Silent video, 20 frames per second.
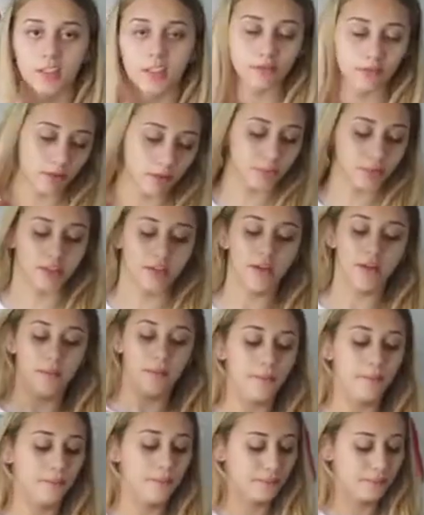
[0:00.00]
and she rips it.
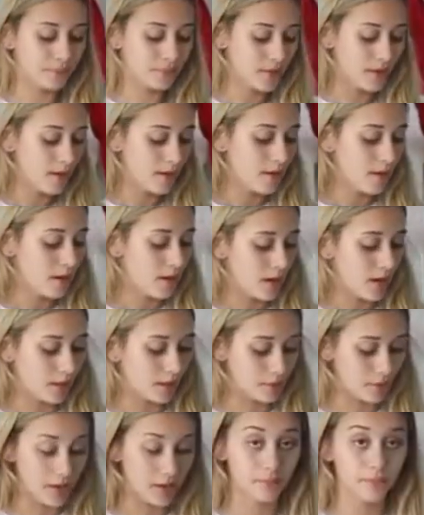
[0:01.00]

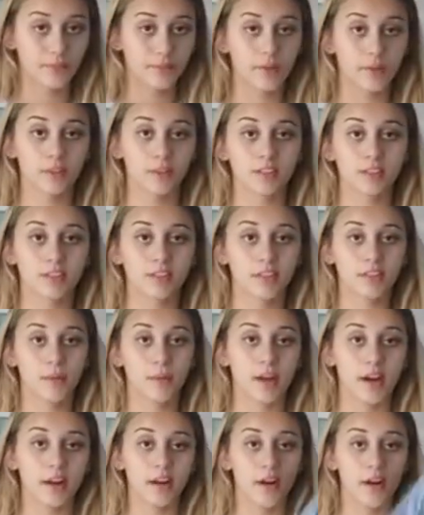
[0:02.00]
Anyway, still a
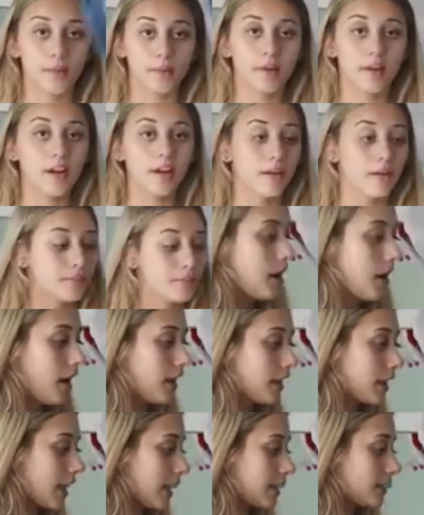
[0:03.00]
way to open it.
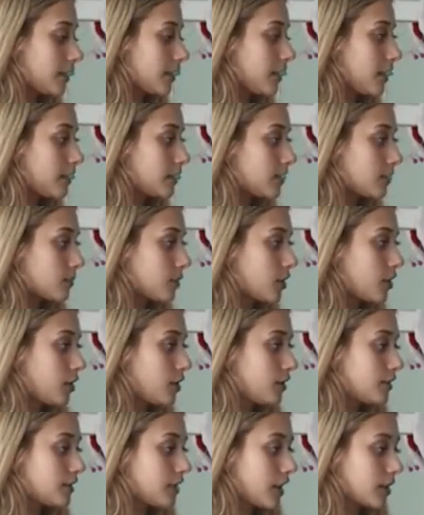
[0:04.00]
Okay, so there's some
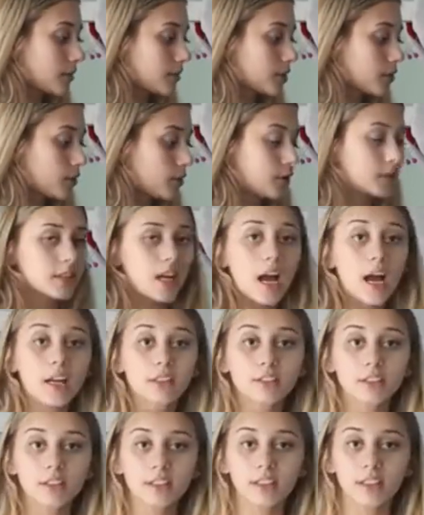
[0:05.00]
cute denim shorts. I
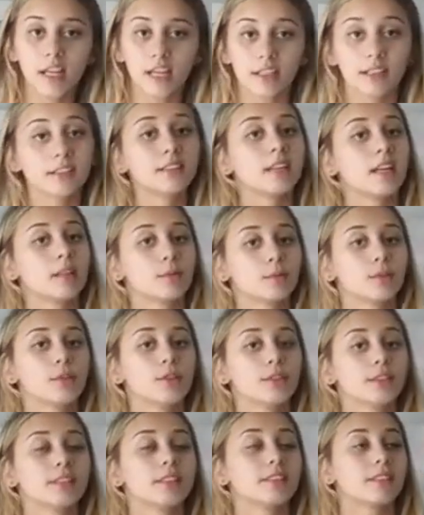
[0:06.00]
actually needed denim
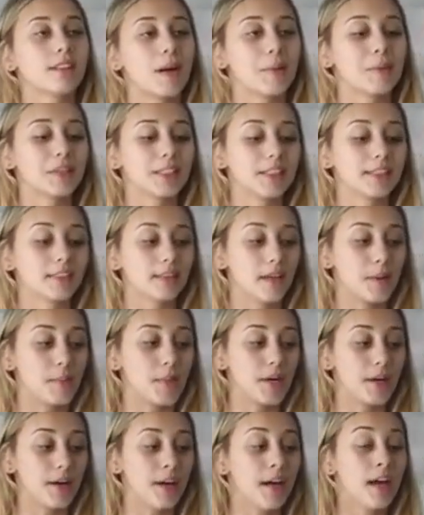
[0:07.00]
shorts. It's coming into
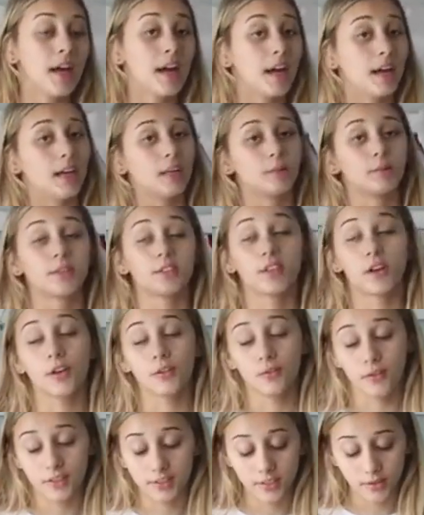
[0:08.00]
summer and I'm so
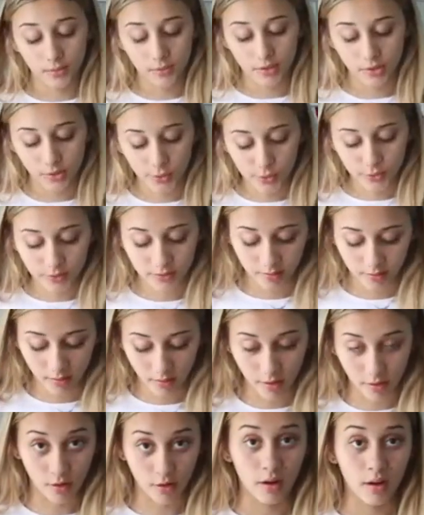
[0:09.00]
fussy with shorts,
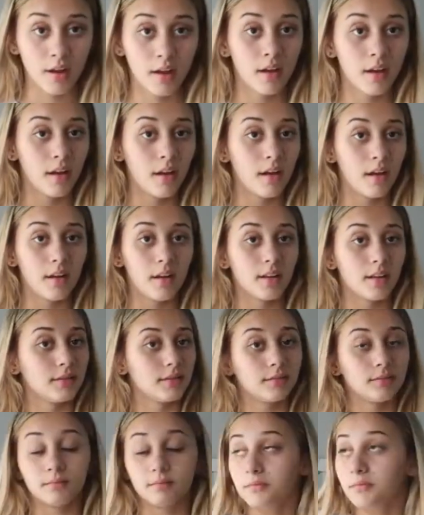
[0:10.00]
so
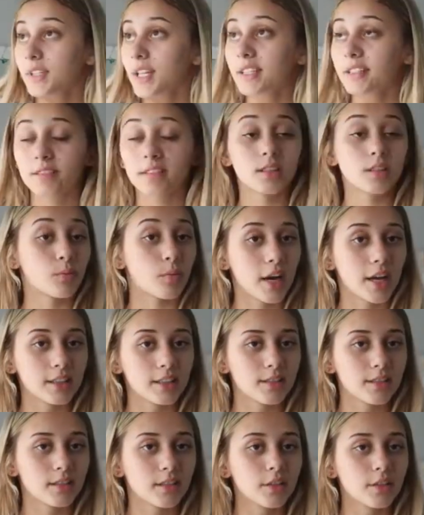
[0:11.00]
let's just
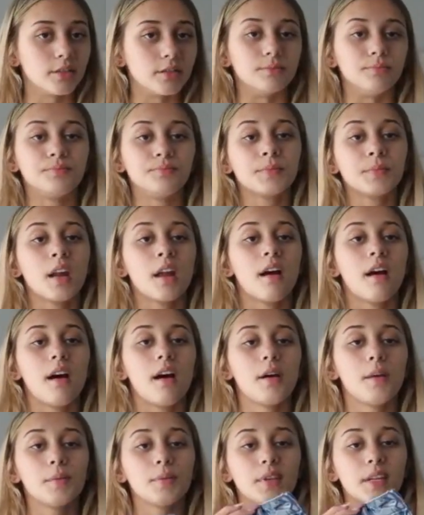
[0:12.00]
pray these are good.
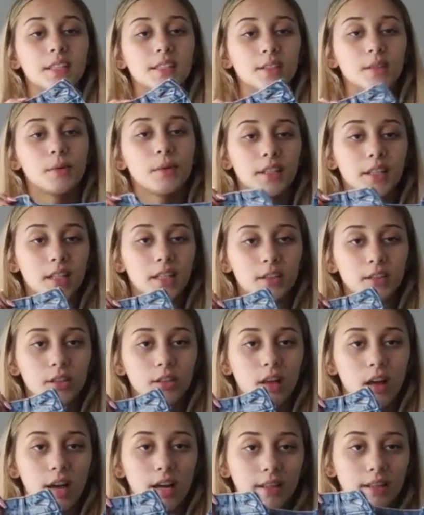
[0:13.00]
Um, these are what they look
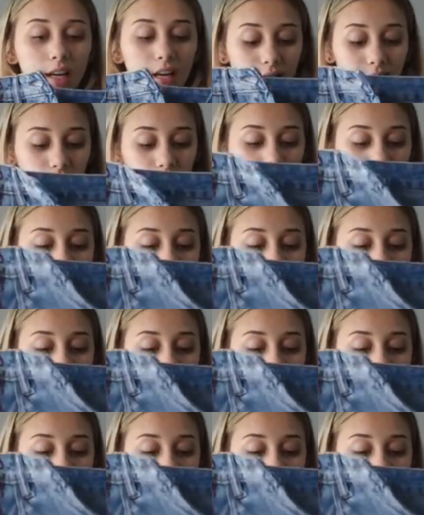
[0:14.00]
like. They have